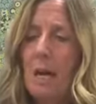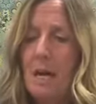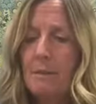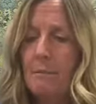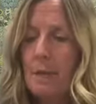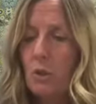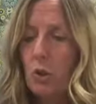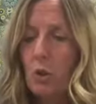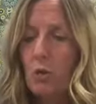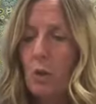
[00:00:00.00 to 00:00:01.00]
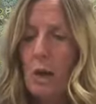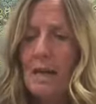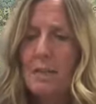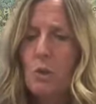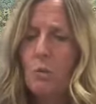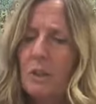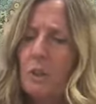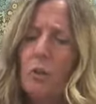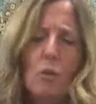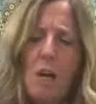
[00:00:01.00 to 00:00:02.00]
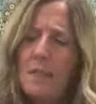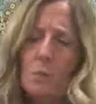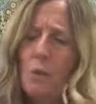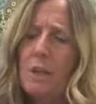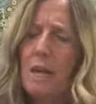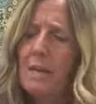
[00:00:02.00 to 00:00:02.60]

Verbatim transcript: I'm not sure. I know the cross one,